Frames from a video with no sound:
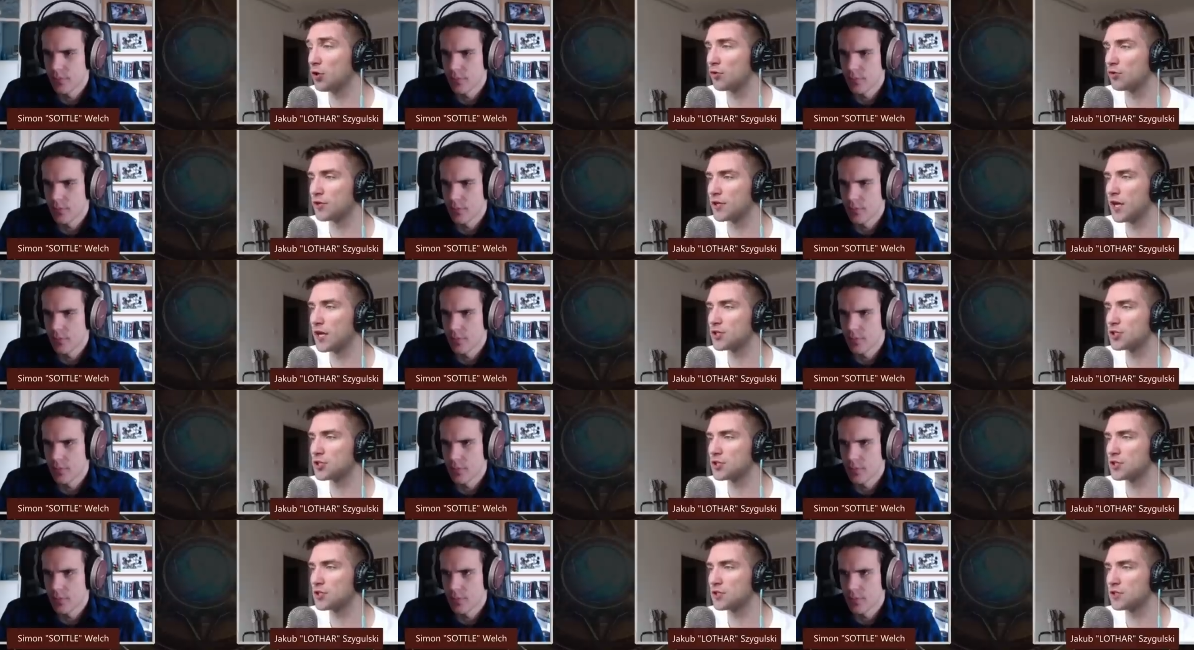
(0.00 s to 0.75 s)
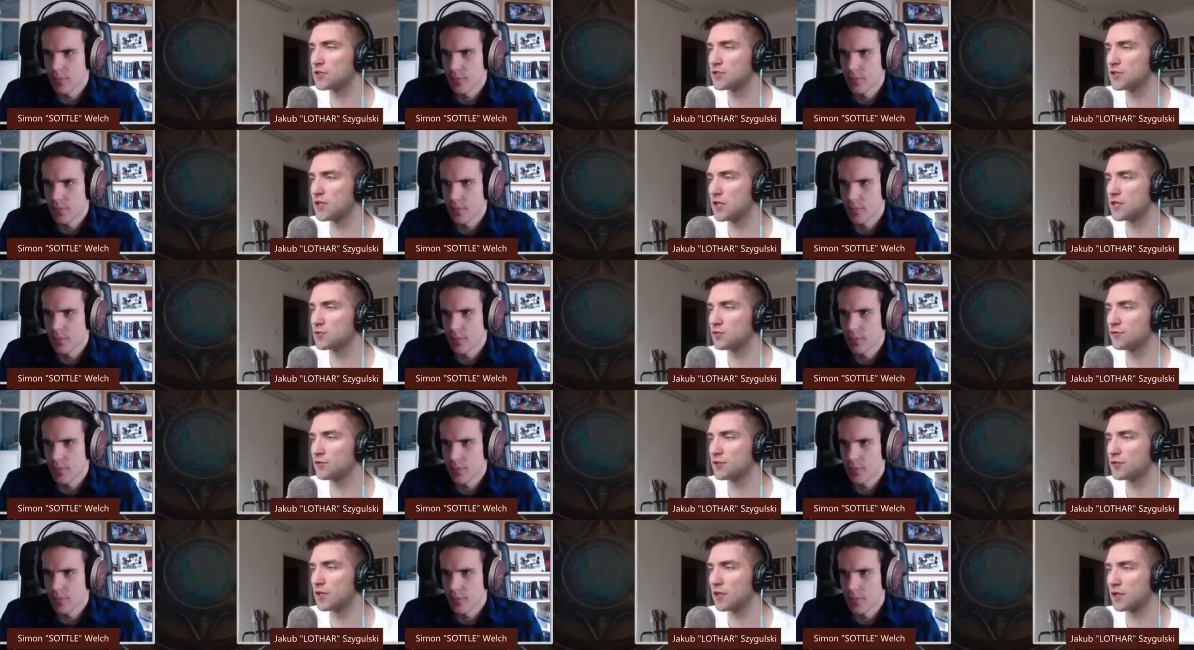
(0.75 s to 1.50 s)
Speaker 1: No, no, he actually
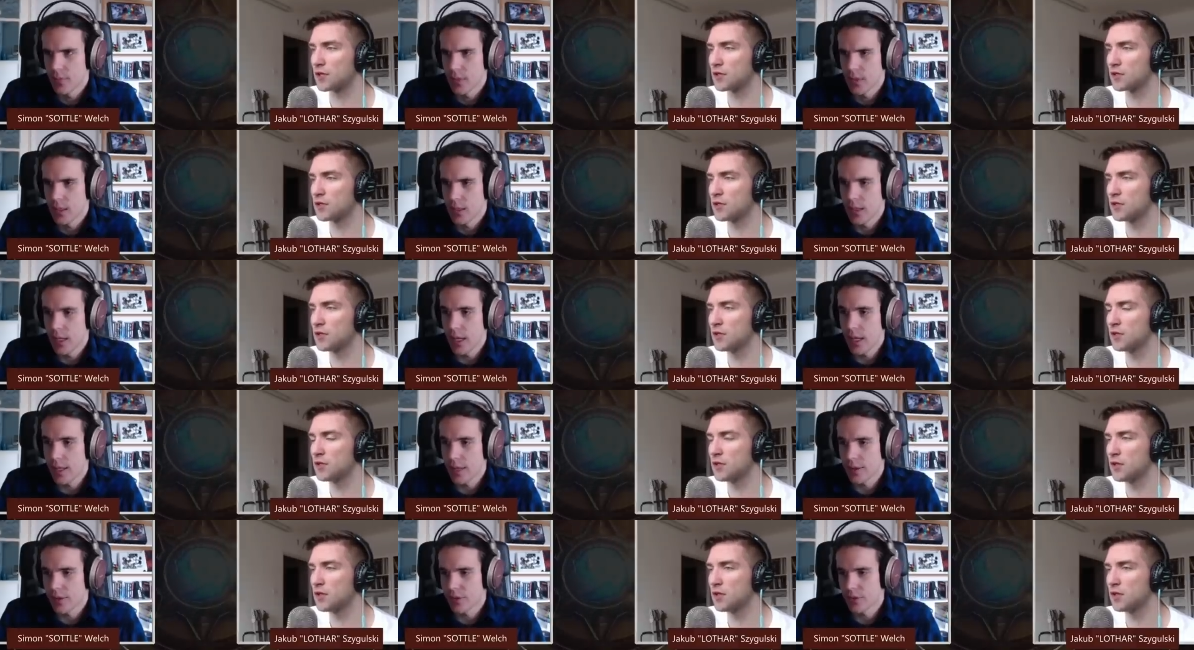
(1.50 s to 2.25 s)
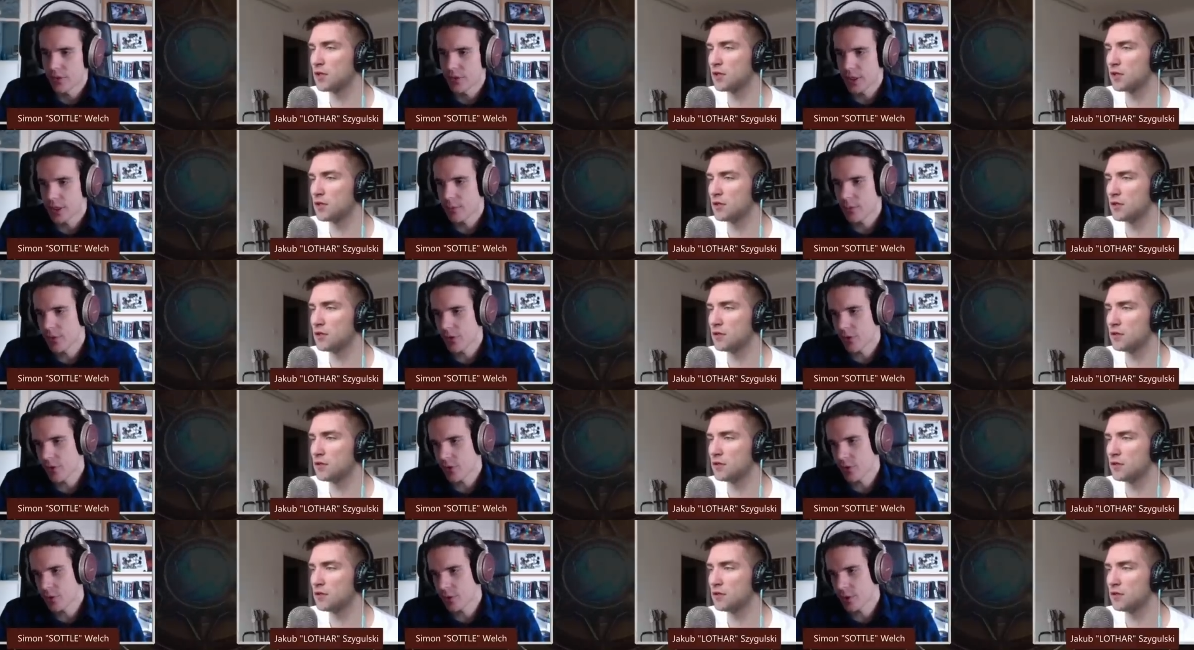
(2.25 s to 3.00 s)
stays with the deck.
Speaker 2: Yeah,
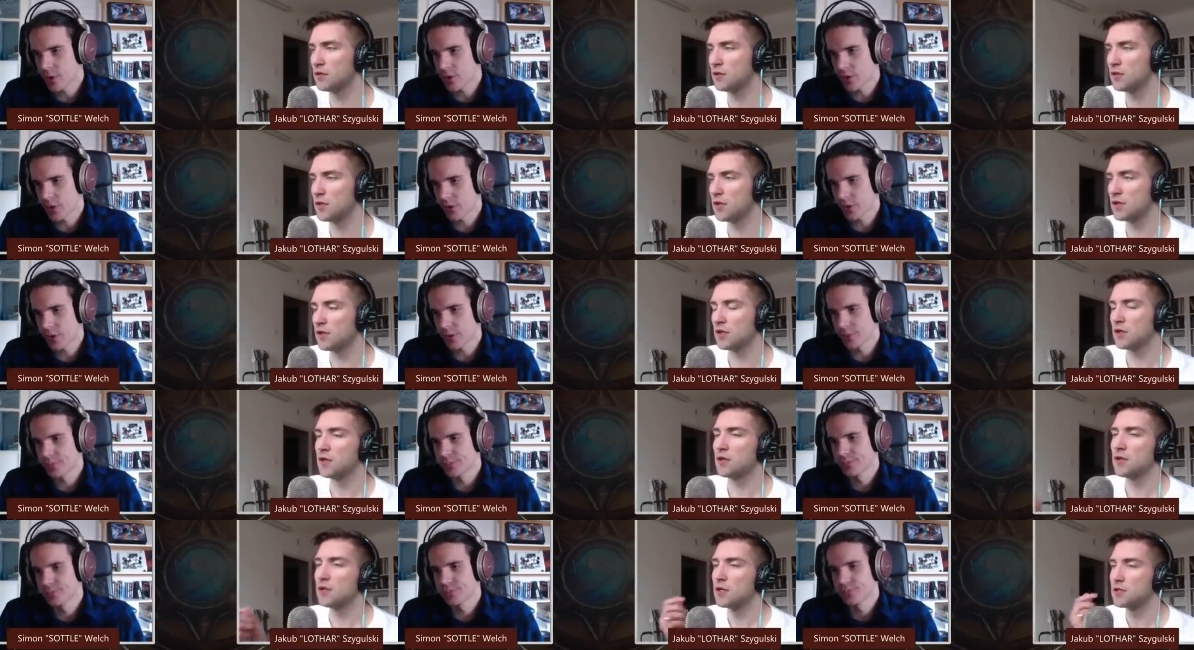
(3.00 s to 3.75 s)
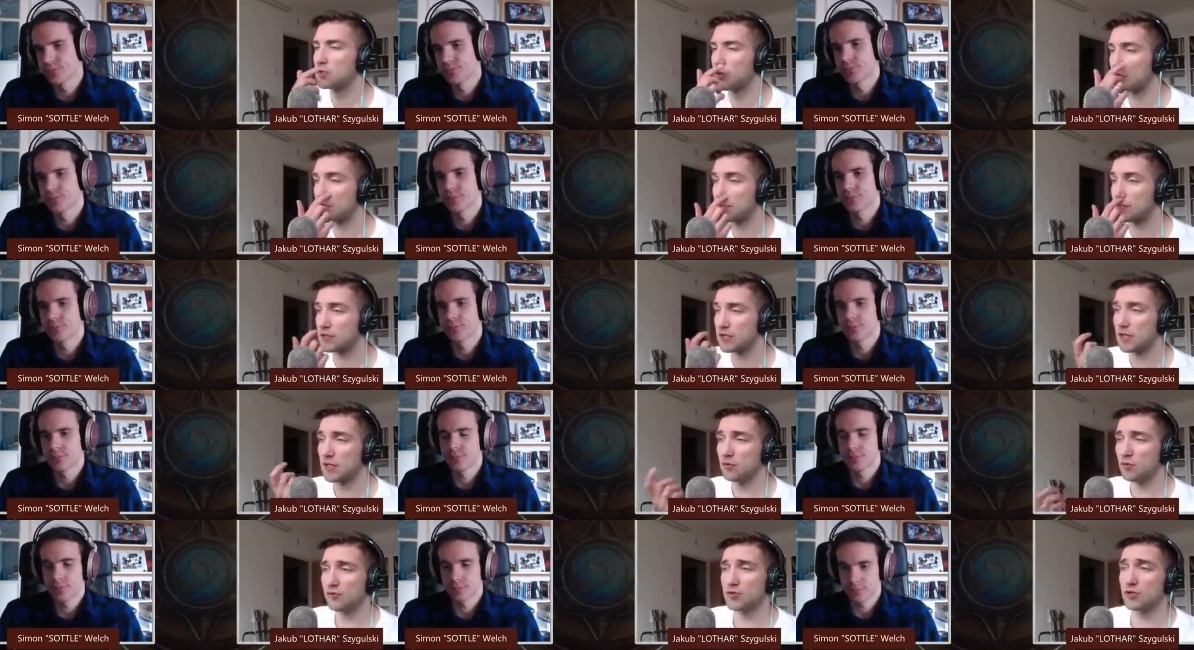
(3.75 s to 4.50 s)
he's sticking with Zoo. Interesting.
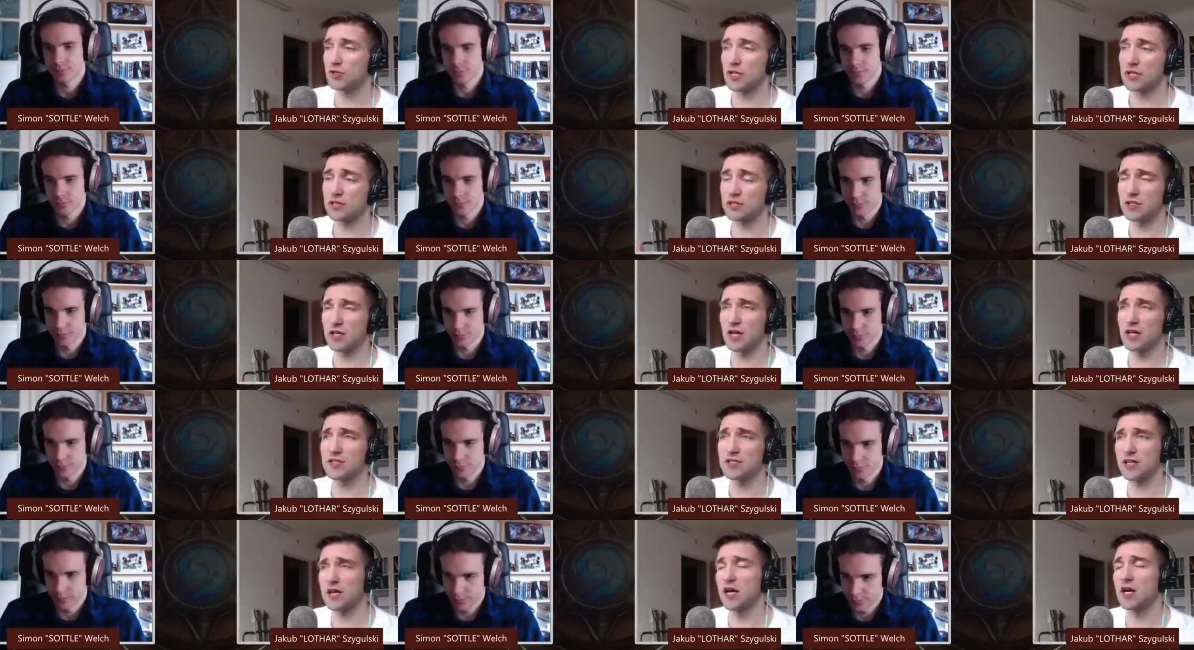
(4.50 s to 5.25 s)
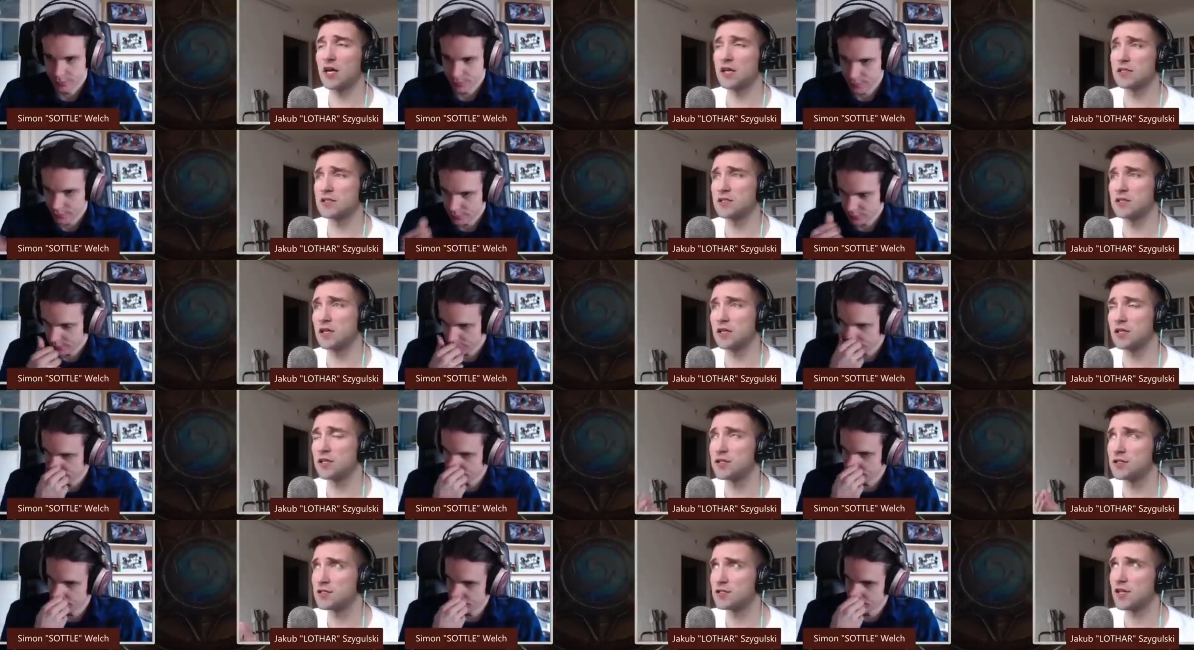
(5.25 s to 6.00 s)
Speaker 1: So he's sticking with Zoo. That tells
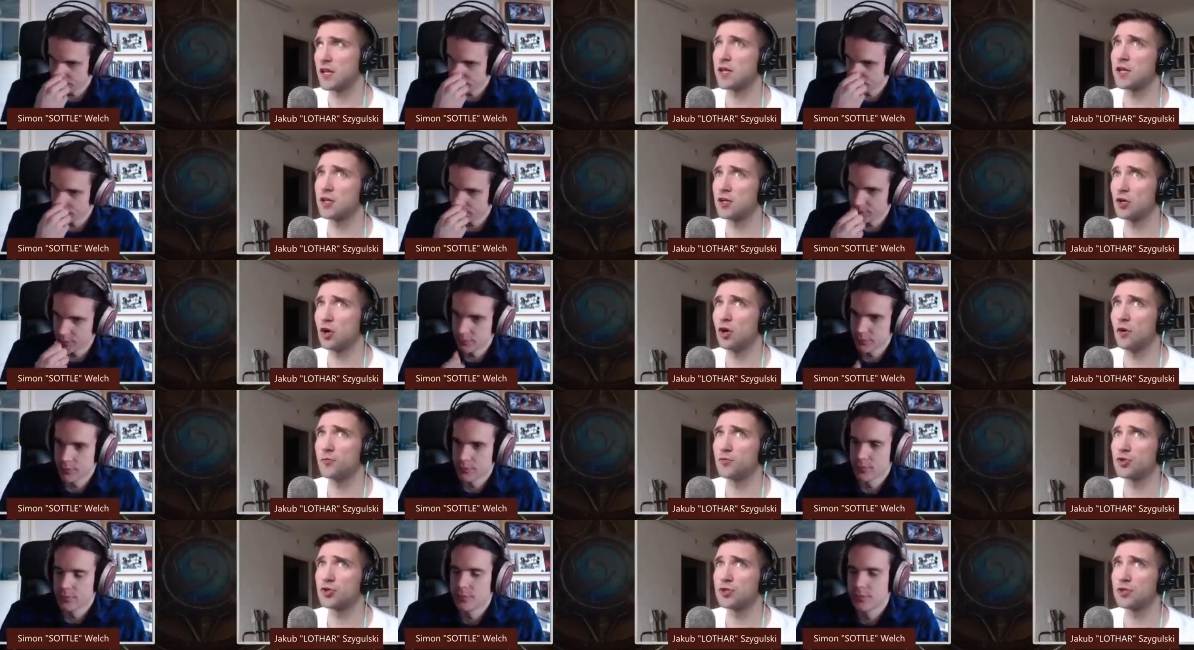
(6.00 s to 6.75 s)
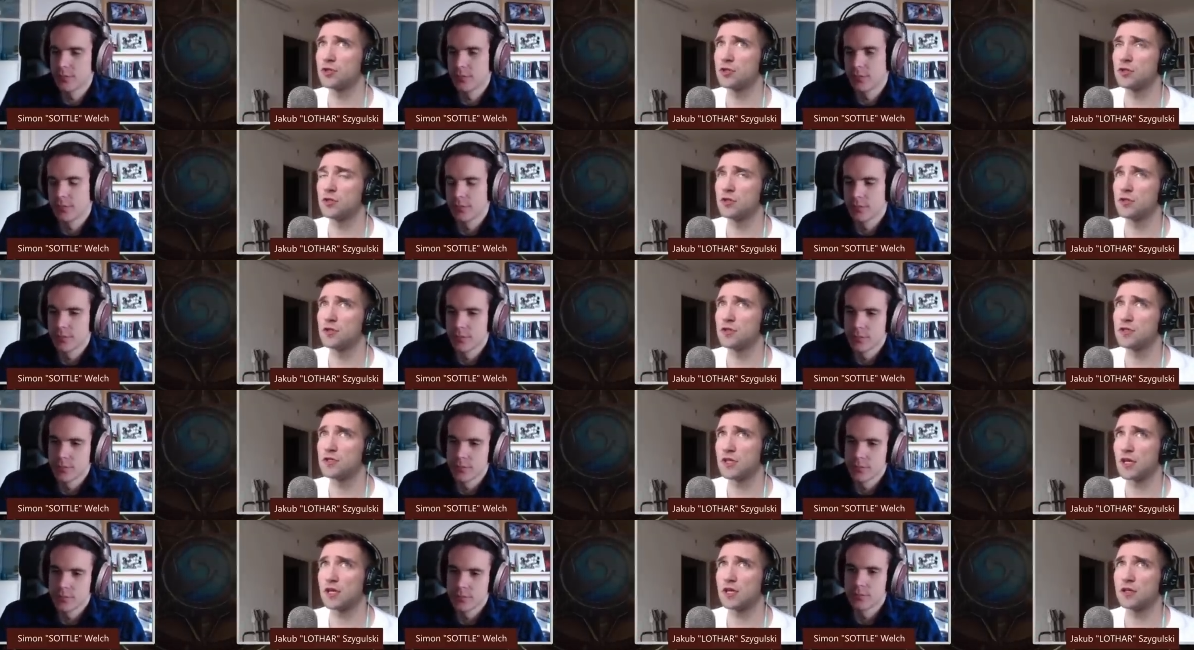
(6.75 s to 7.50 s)
us that his second
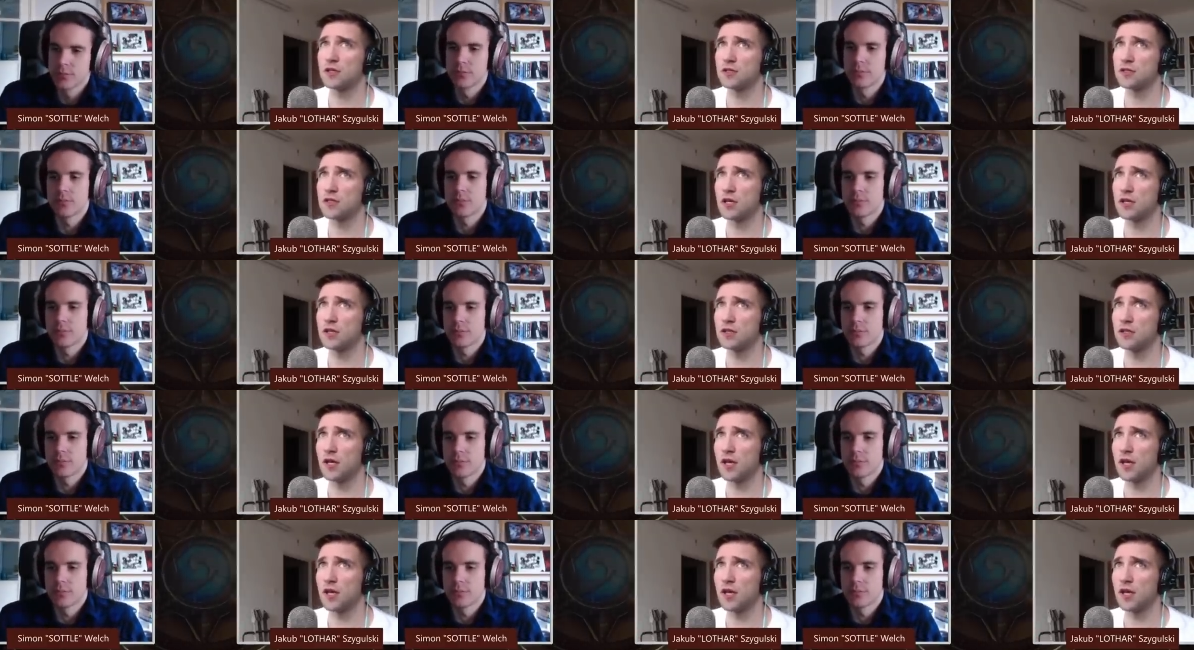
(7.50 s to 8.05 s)
option, the second